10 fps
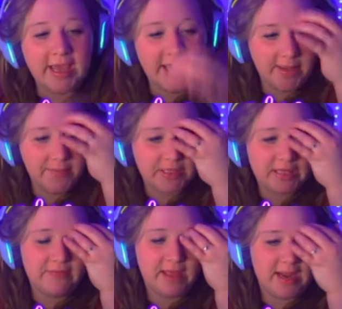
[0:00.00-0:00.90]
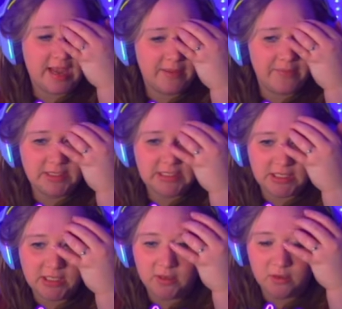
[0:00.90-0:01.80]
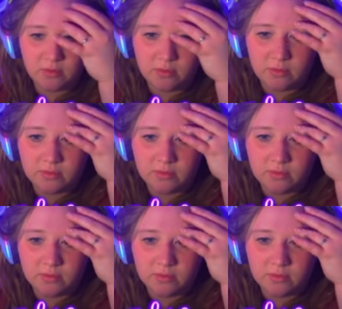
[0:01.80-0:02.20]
can't believe that happened to you.